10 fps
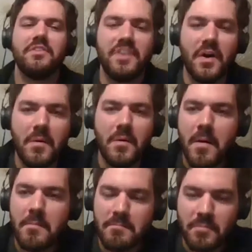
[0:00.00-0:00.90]
so
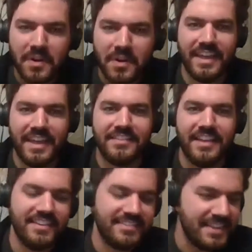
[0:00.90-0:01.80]
brilliant.
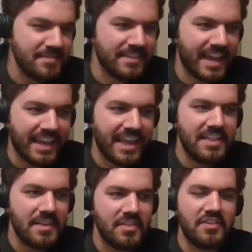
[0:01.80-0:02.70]
It seems like
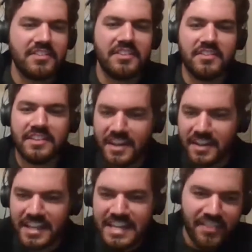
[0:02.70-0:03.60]
there's
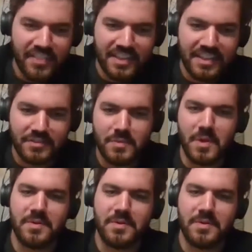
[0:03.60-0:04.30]
literally nothing that you don't